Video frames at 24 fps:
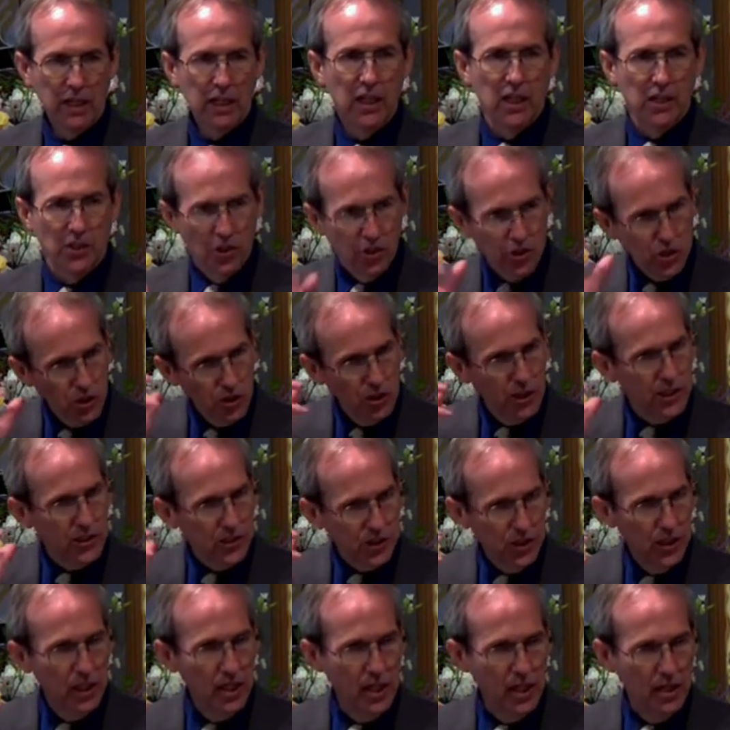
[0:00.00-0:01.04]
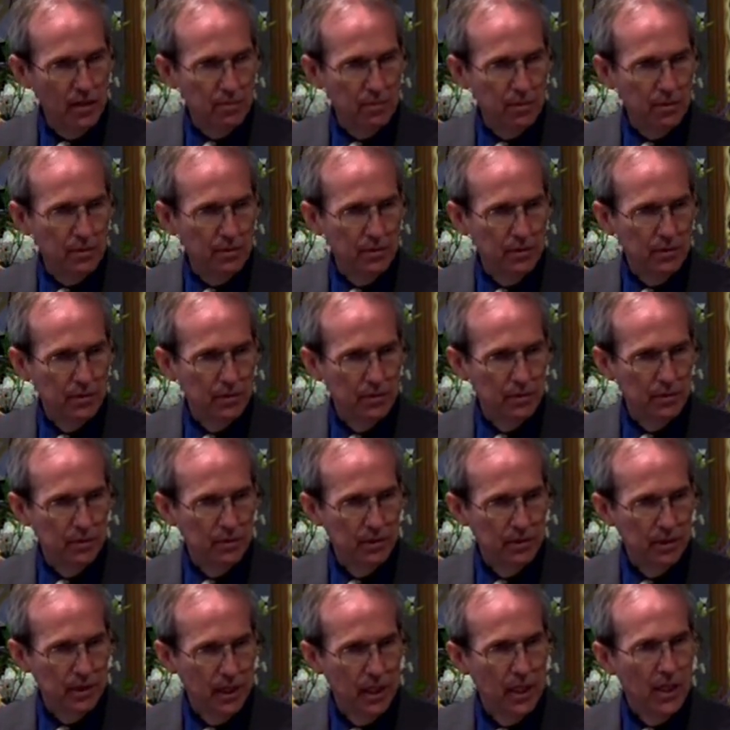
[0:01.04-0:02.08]
you should listen up.
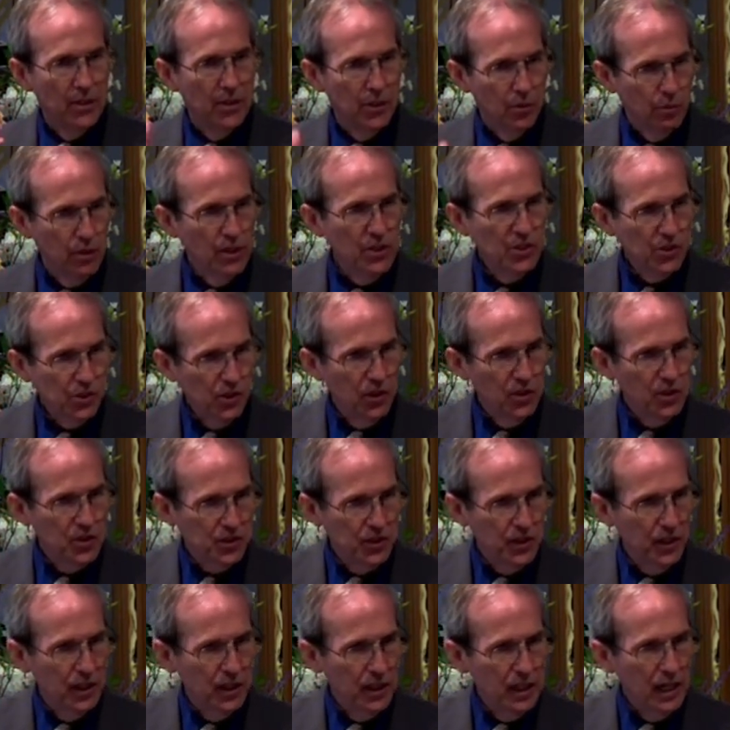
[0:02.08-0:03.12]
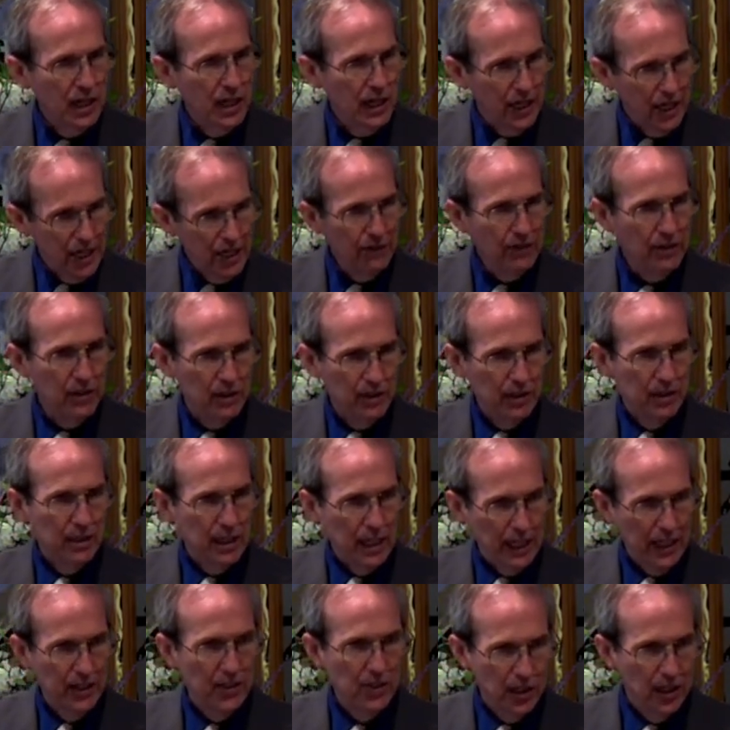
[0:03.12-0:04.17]
The research that I haven't
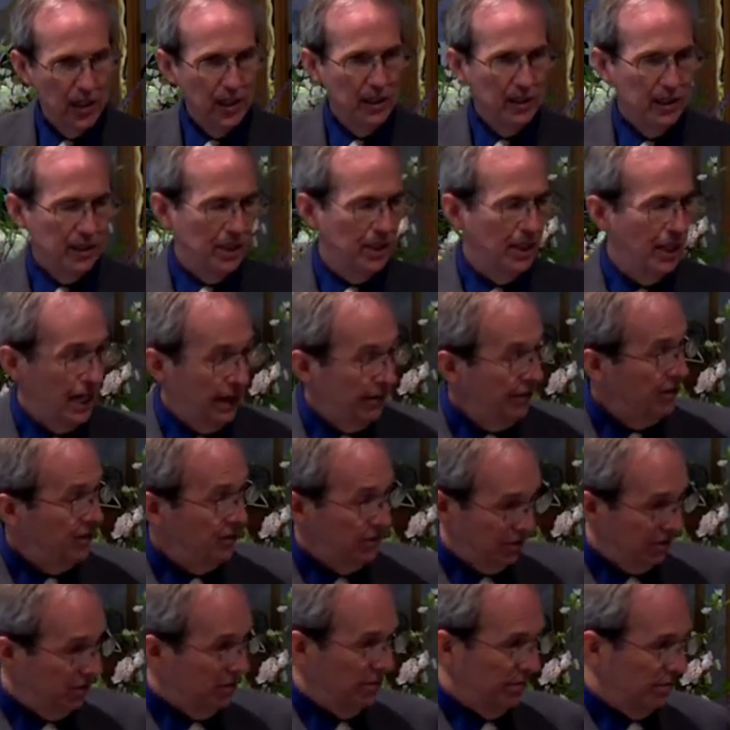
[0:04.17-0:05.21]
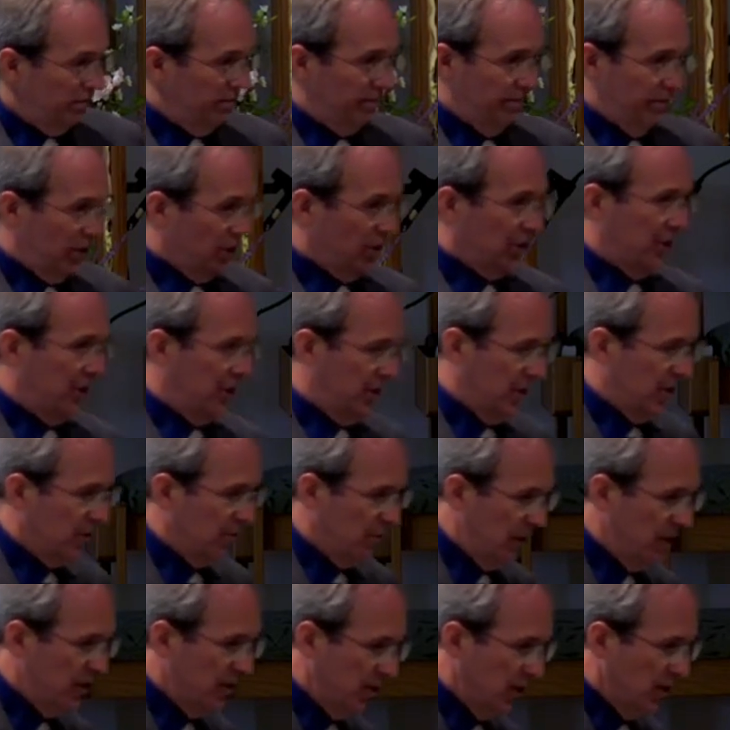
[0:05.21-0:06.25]
had yet, and I haven't looked at this
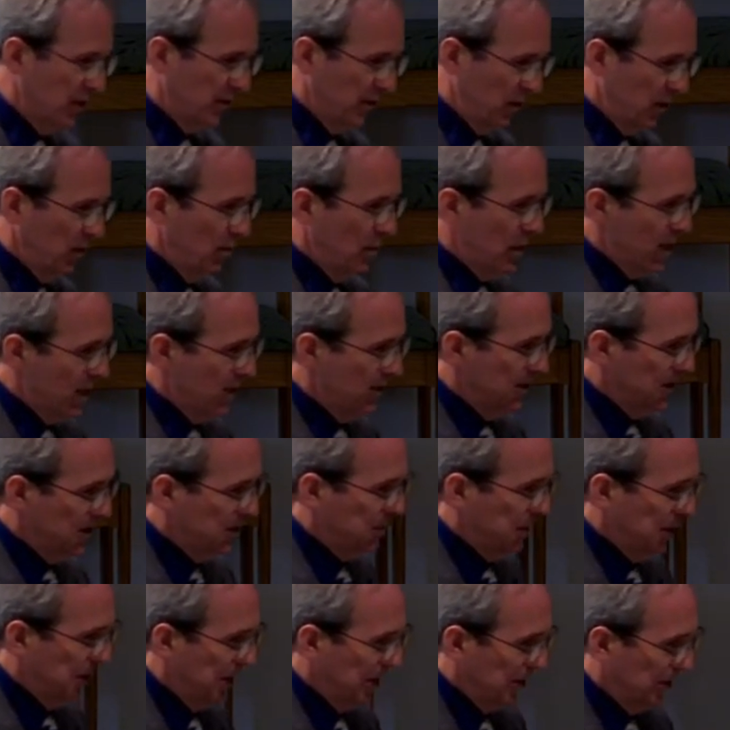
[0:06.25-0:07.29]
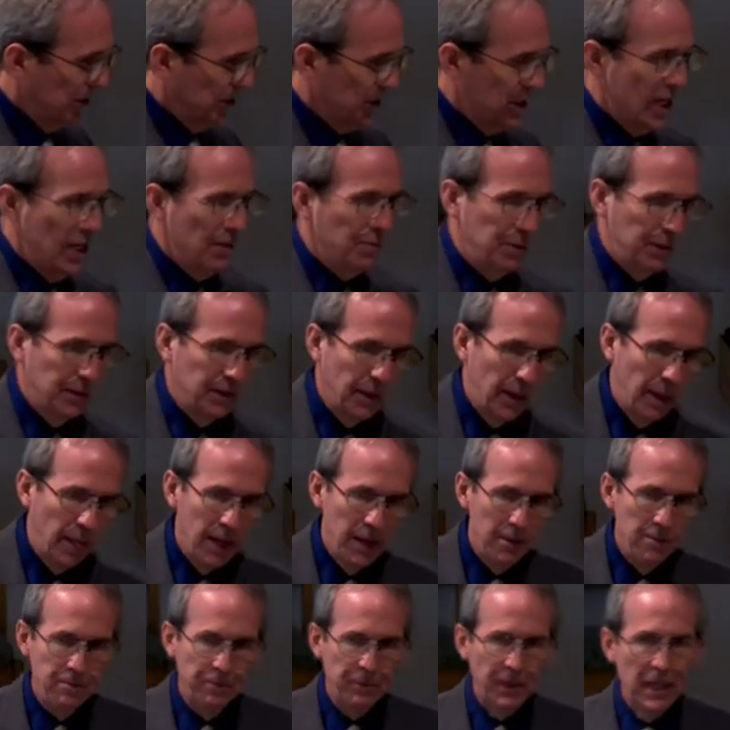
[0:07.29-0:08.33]
research for a while on this particular topic,
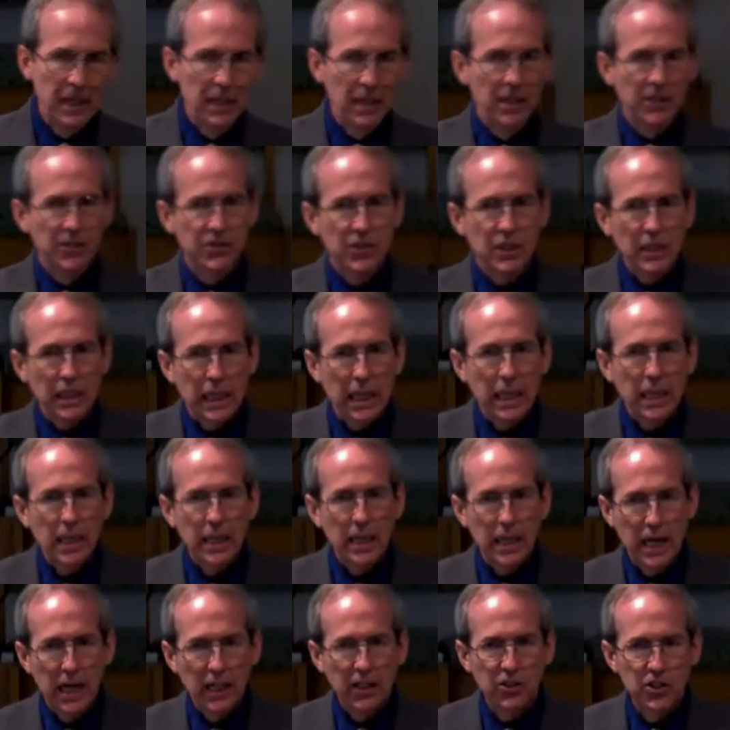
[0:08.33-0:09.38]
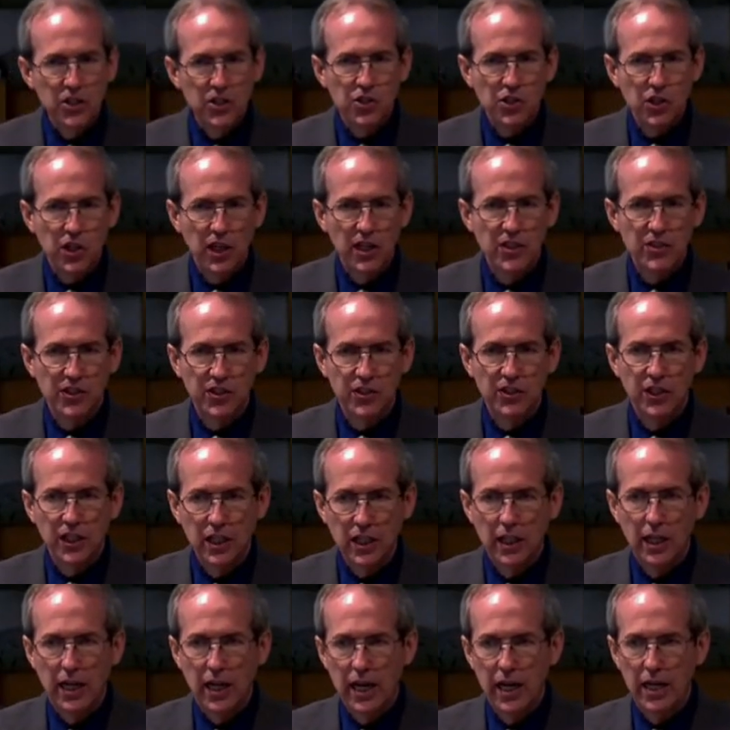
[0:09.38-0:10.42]
is can it actually change the
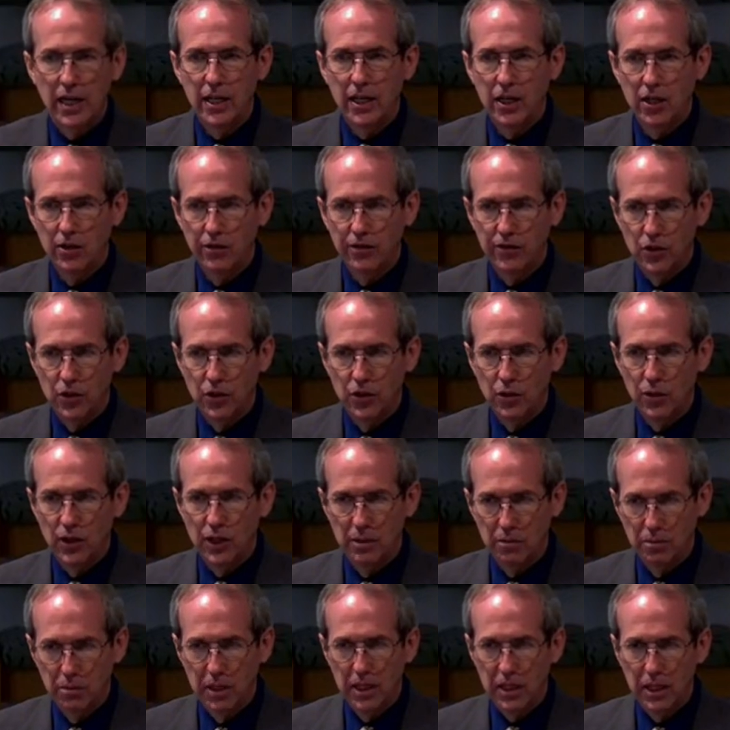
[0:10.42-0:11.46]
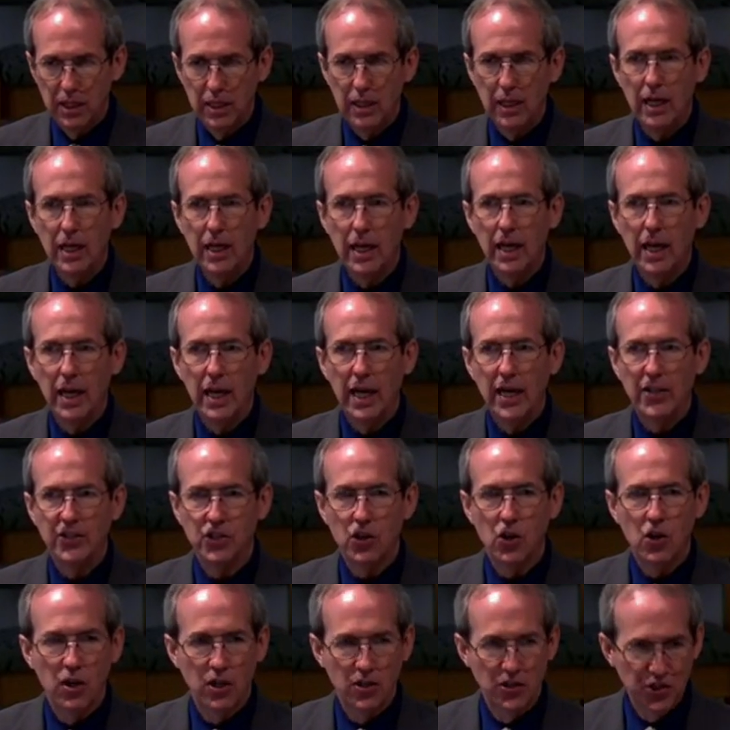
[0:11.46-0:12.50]
DNA of you and me as
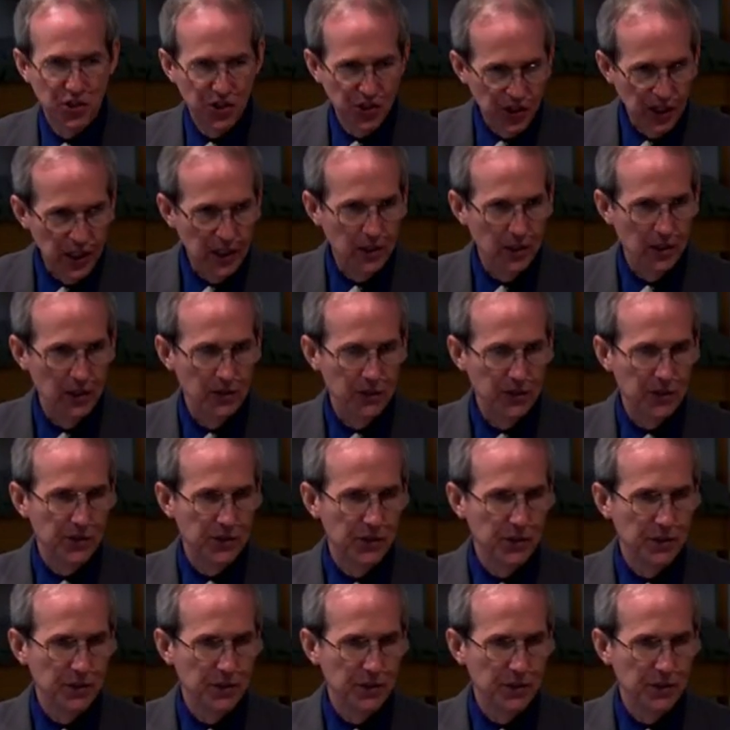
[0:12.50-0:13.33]
ourselves?